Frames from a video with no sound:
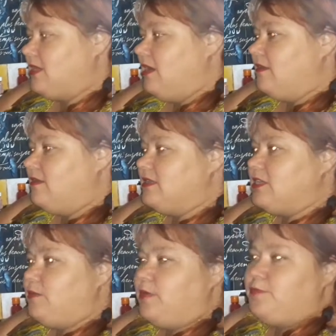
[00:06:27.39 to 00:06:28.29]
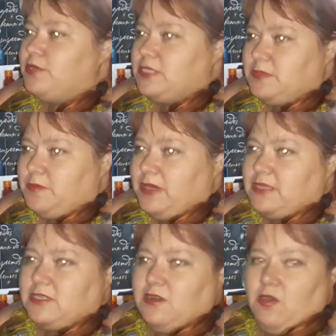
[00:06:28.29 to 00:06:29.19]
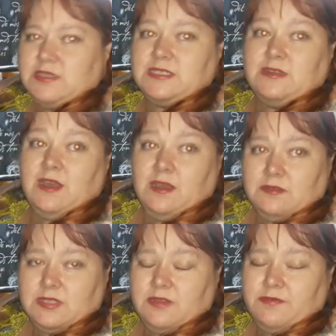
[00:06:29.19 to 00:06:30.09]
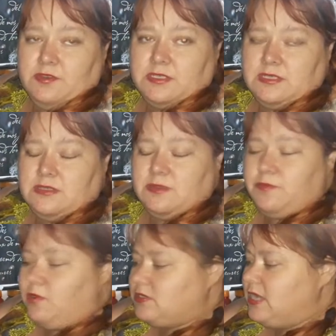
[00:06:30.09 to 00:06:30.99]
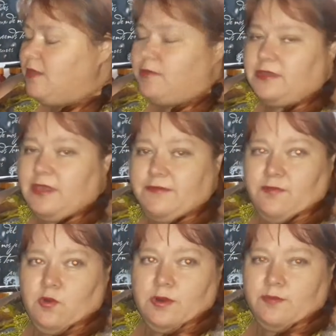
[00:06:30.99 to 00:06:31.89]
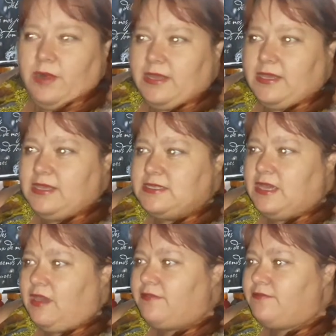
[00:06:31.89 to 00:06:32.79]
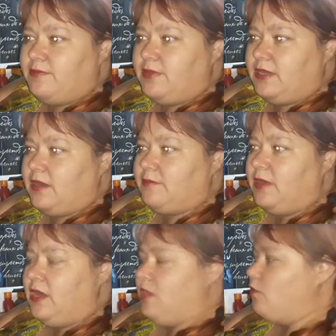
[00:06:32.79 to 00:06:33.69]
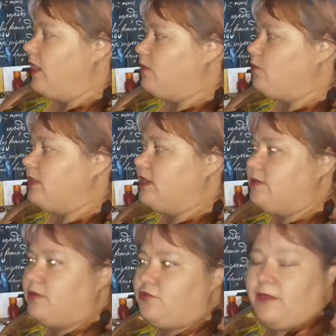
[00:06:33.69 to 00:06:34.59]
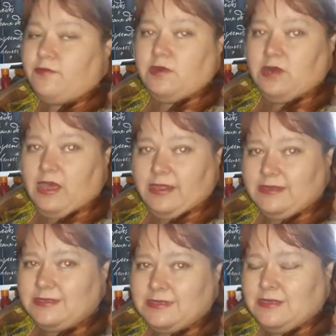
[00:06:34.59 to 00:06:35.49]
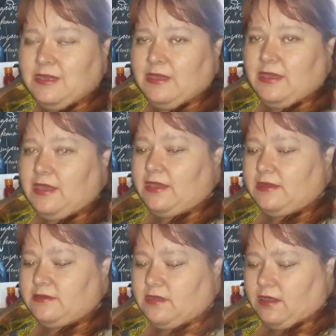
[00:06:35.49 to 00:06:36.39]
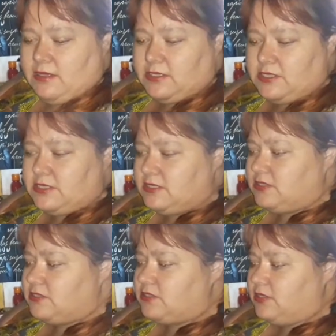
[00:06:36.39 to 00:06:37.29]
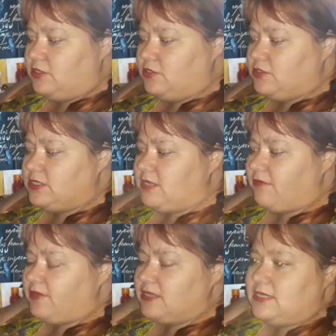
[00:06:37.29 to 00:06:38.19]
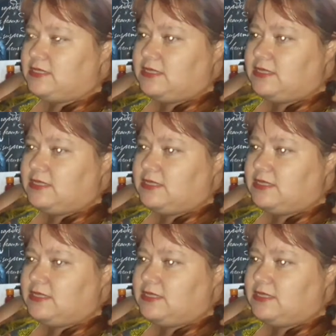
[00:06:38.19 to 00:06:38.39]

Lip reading: There's so many Perspex glass tiles I've used in the past, but they fall and break easy. I've become where I want to travel light, and I just use stuff that's easy.